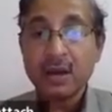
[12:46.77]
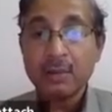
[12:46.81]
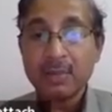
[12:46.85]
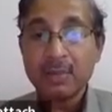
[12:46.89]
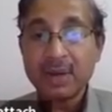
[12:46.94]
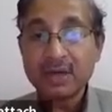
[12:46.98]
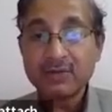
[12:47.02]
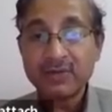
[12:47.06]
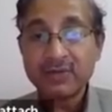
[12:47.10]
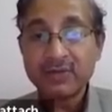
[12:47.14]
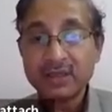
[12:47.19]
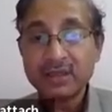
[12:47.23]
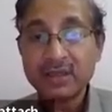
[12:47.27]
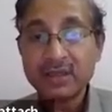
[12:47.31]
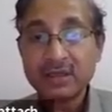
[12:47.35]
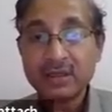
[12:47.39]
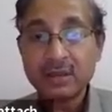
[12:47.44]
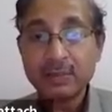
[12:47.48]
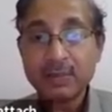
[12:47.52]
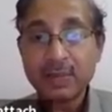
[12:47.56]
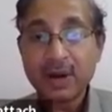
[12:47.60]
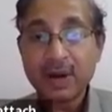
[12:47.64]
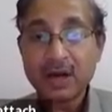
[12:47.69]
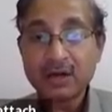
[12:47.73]
but with the
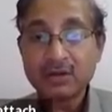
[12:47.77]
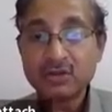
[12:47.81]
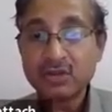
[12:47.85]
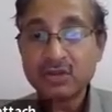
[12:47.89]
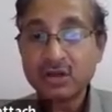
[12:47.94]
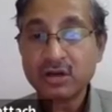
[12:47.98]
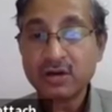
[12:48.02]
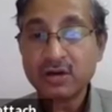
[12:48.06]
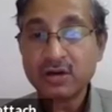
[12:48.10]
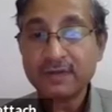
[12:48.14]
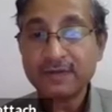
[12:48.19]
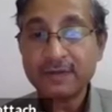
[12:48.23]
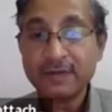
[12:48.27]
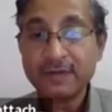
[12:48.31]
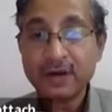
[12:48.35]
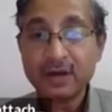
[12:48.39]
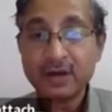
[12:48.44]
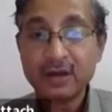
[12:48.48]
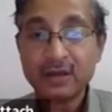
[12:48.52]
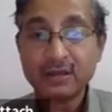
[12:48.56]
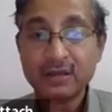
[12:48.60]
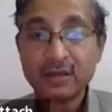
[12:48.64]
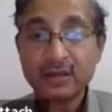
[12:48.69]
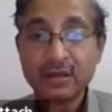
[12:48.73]
departure of
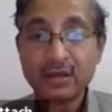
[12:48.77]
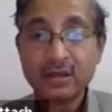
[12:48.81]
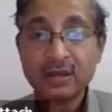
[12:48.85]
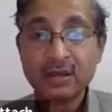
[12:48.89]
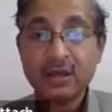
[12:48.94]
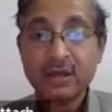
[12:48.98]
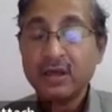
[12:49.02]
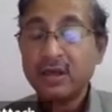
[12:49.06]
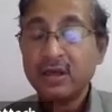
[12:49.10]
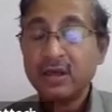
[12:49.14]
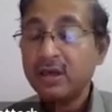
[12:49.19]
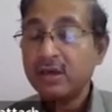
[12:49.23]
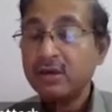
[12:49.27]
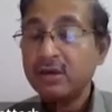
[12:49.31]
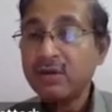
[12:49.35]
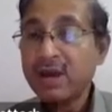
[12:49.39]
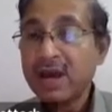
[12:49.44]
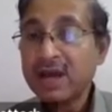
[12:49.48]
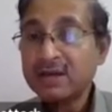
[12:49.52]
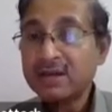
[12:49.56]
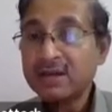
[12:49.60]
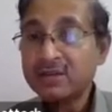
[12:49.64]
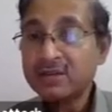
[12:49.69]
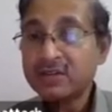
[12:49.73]
the
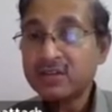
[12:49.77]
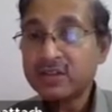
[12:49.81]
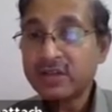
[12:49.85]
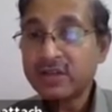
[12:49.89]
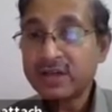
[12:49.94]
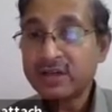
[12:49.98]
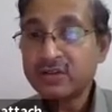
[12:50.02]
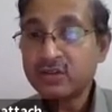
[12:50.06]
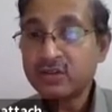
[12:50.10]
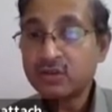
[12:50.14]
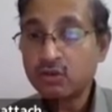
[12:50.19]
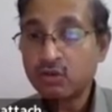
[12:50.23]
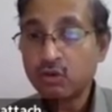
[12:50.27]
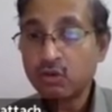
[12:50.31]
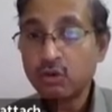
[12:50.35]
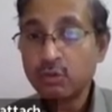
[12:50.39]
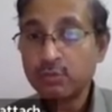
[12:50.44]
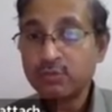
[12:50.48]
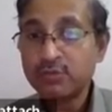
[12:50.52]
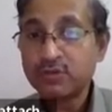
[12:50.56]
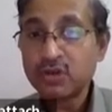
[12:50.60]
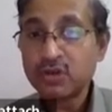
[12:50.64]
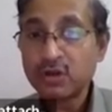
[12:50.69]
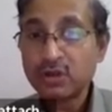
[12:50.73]
United States
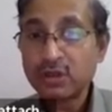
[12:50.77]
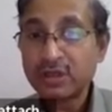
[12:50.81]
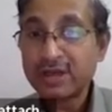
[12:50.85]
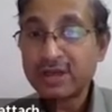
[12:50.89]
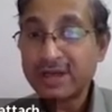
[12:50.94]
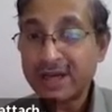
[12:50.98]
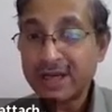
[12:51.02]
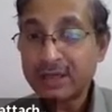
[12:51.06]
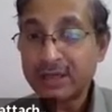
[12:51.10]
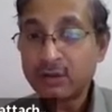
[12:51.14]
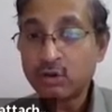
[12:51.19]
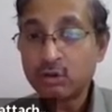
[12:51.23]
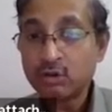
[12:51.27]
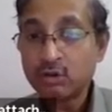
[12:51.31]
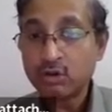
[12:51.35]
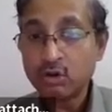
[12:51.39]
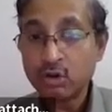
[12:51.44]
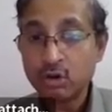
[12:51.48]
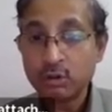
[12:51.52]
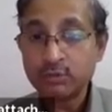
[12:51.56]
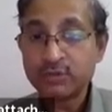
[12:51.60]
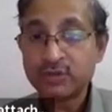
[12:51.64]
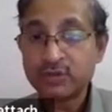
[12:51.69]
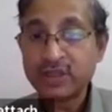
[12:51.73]
troops or the NATO
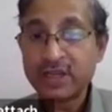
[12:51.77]
troops,